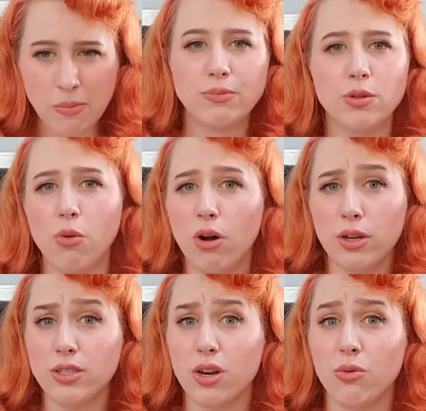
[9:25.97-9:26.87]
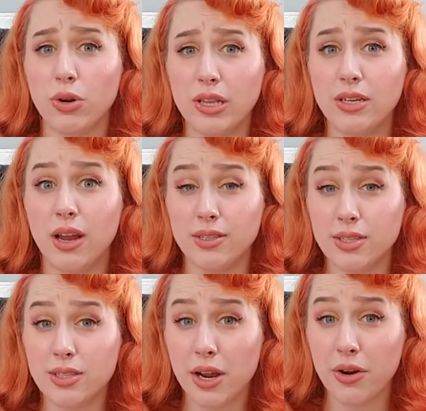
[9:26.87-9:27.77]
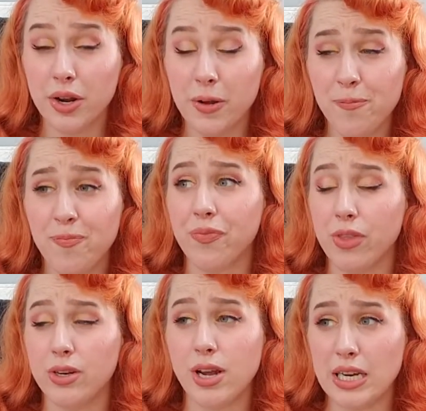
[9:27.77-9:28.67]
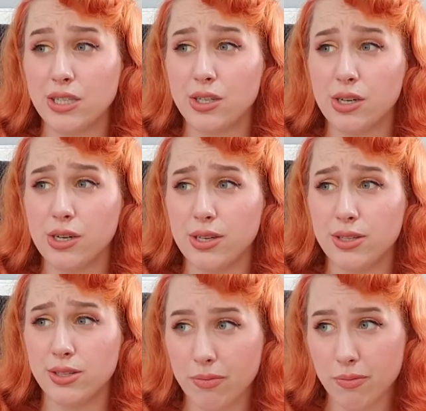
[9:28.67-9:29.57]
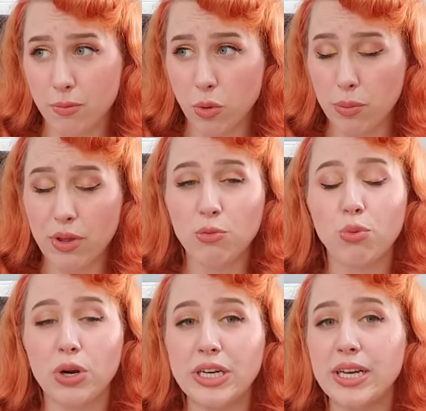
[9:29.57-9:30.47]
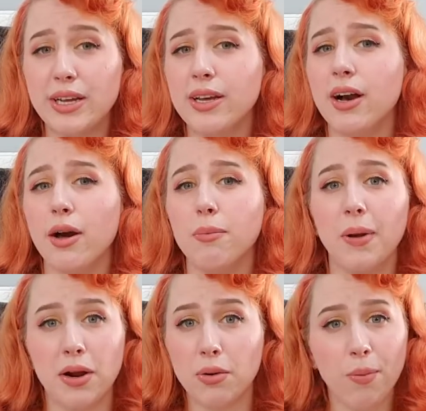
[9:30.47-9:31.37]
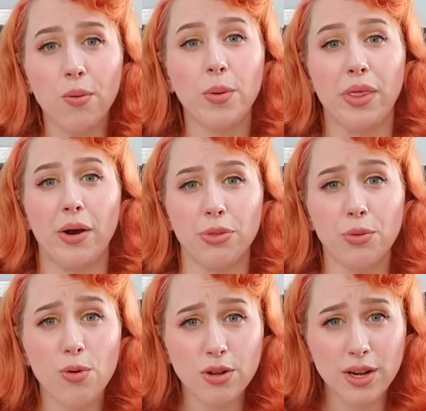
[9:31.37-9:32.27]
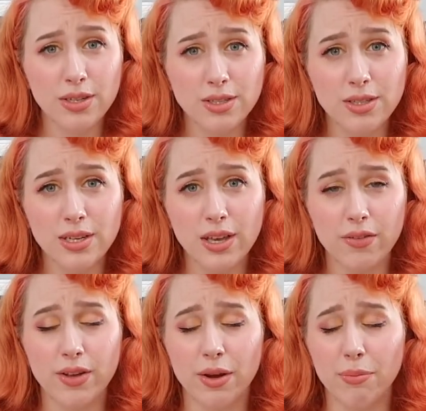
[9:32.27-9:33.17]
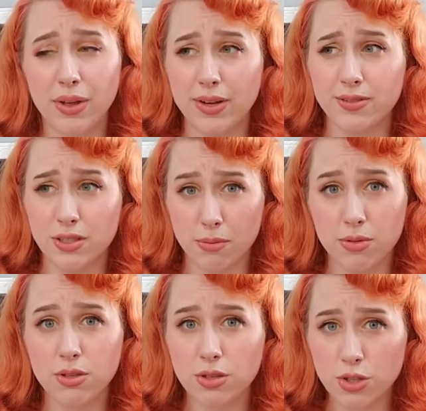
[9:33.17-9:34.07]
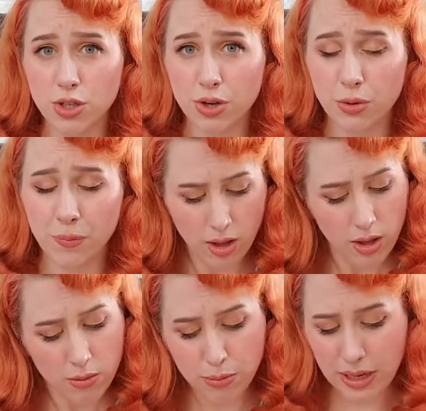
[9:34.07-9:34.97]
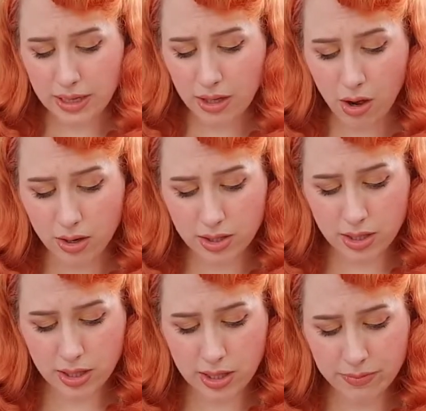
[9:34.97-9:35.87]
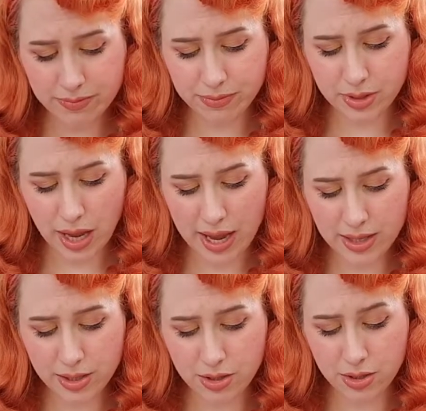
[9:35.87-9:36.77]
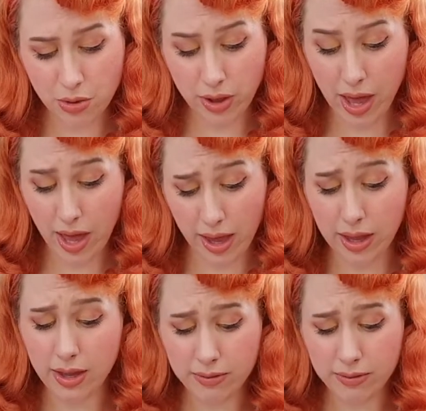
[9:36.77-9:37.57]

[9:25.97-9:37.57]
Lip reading: The walnuts are really necessary. The texture would be pretty unbearable without the walnuts to give it a bit of something to chew. But it honestly tastes okay.